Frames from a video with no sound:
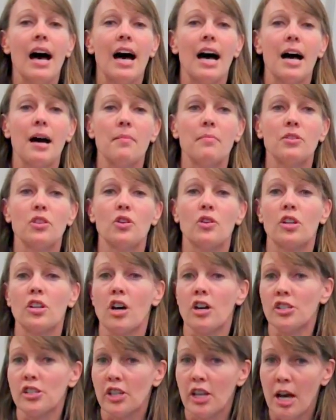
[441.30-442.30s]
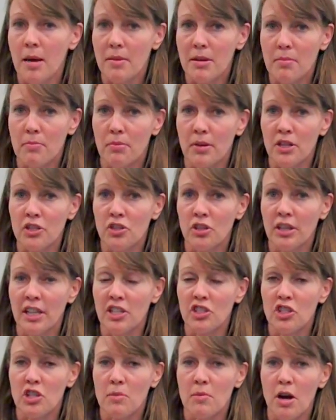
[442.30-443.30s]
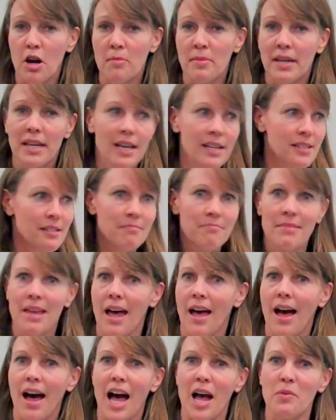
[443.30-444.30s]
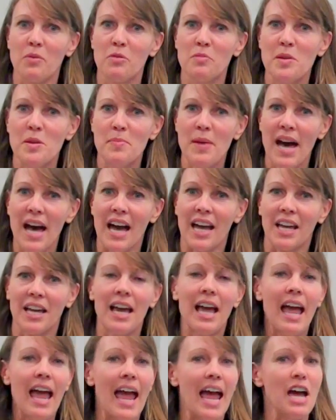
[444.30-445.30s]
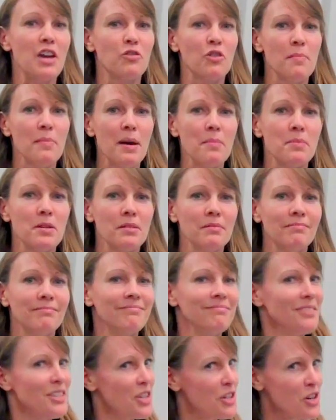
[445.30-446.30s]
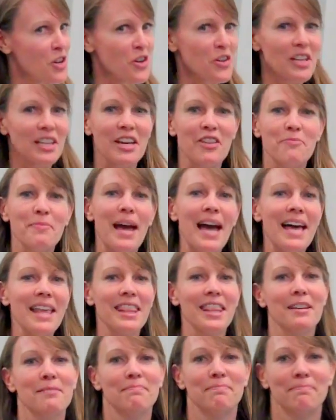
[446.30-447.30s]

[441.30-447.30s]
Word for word: Um, you can also come at brunch or lunch tomorrow because I will be back. And remember, you know you love math.